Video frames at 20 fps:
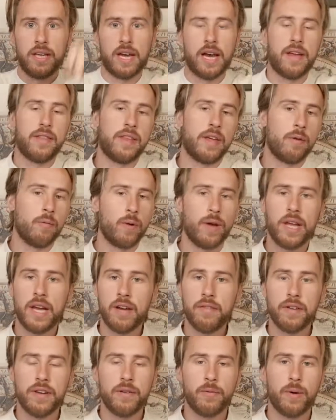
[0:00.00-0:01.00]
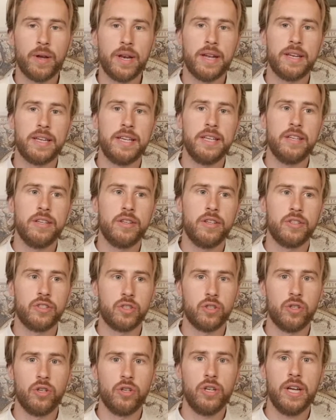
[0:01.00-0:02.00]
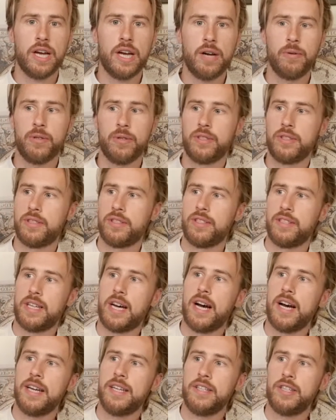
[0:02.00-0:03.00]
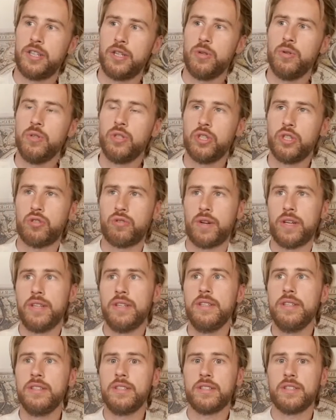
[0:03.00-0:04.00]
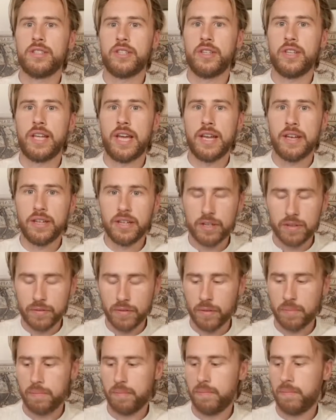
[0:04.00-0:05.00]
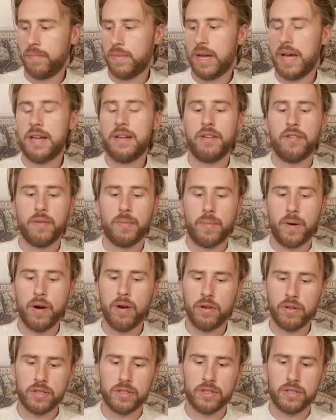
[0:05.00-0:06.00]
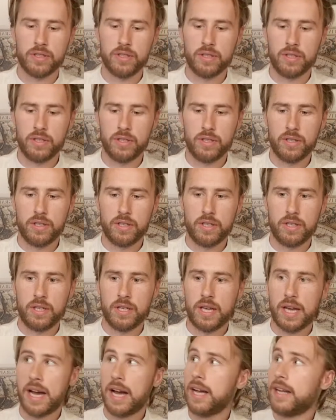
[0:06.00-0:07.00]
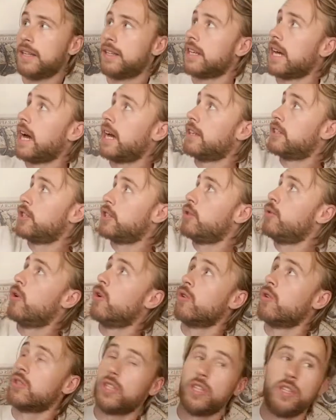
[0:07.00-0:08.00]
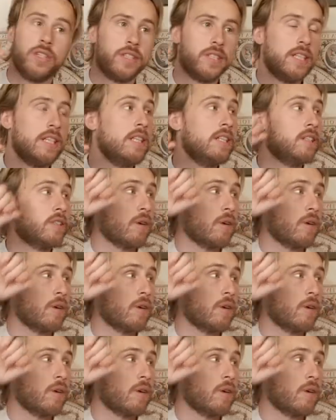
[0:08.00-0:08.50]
And then when I needed the sauna, I would tie 2 strings to the end of the box, and I had 2 hooks on the ceiling.